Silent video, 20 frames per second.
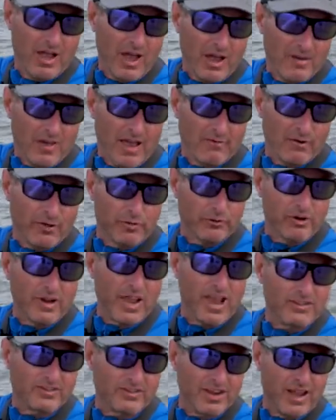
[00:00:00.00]
I have a
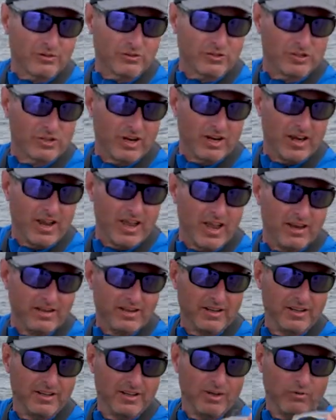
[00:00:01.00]
3/8 ounce jig head
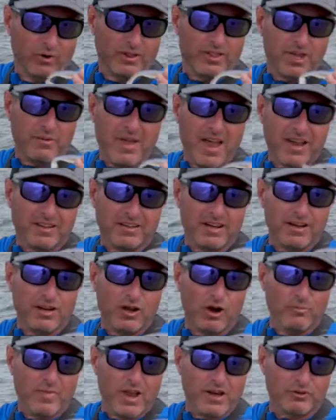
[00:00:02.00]
with a
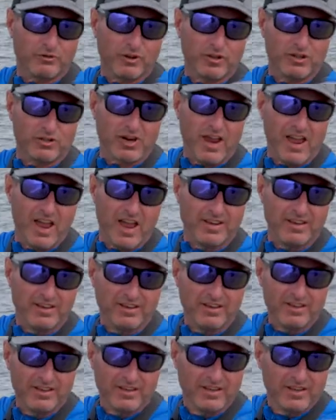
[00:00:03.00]
magneto matrix shad.
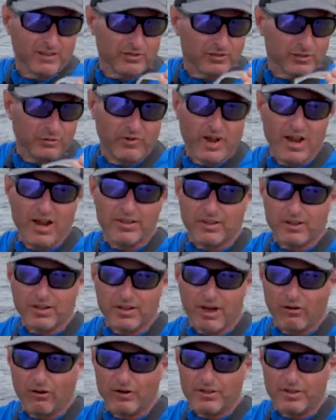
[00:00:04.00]
So find the
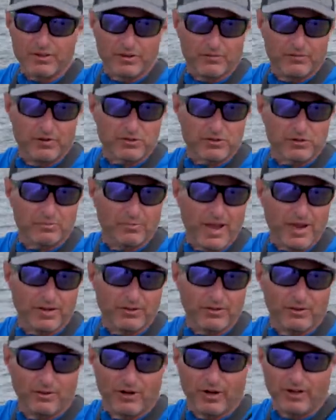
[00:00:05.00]
color that the fish are
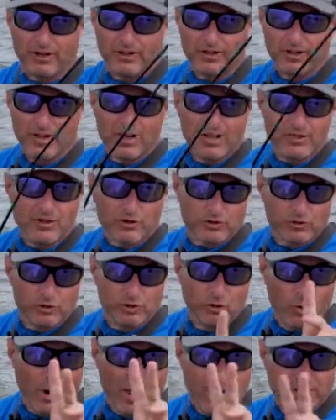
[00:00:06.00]
biting on, and there's
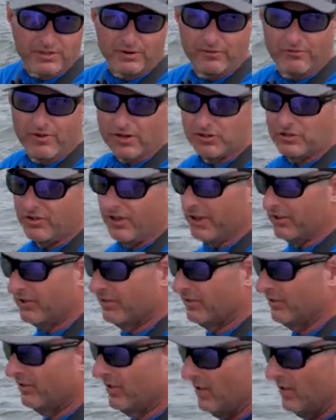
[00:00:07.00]
two ways to fish this.